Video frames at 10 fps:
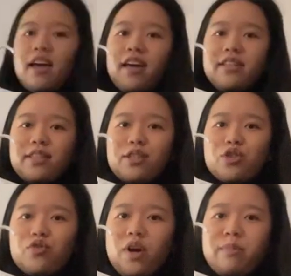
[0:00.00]
is a
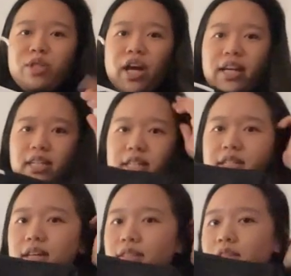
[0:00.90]
scrub jacket,
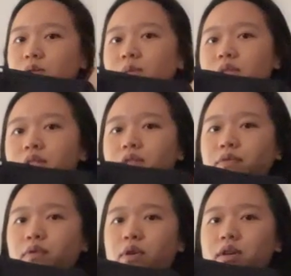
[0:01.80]
and this one is
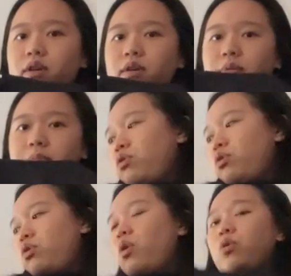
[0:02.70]
from
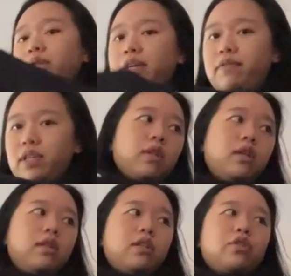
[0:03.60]
Old Navy.
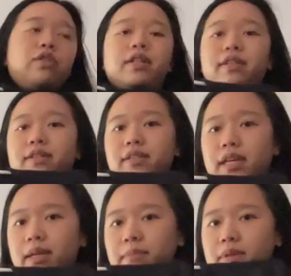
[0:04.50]
Literally the
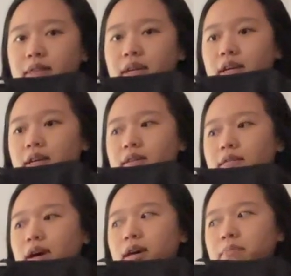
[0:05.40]
same thing
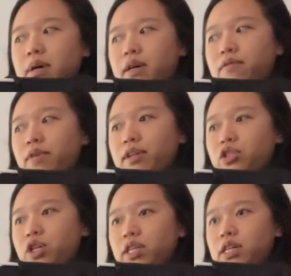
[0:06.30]
that my friend
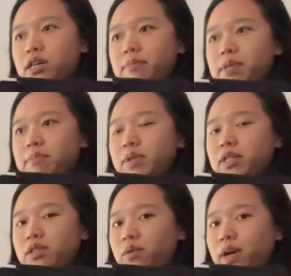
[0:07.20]
Jenny got me, but
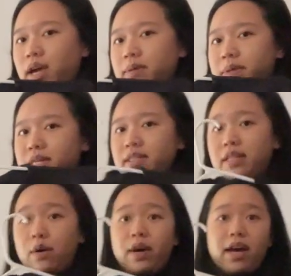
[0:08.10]
it's okay because
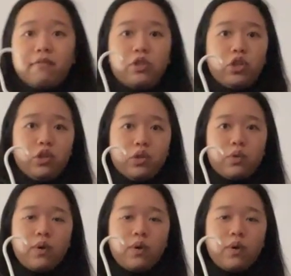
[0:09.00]
now I have two.